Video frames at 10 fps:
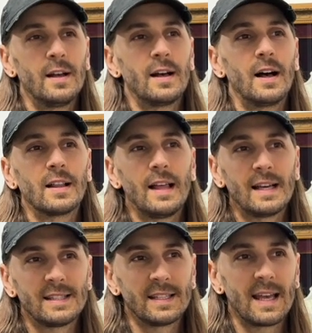a
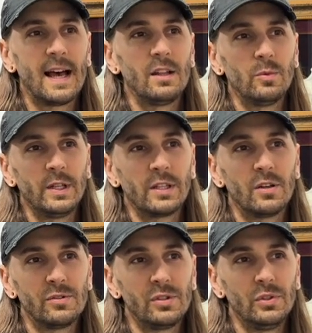classic Halloween
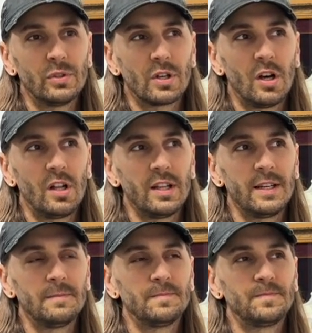ghost you could call it,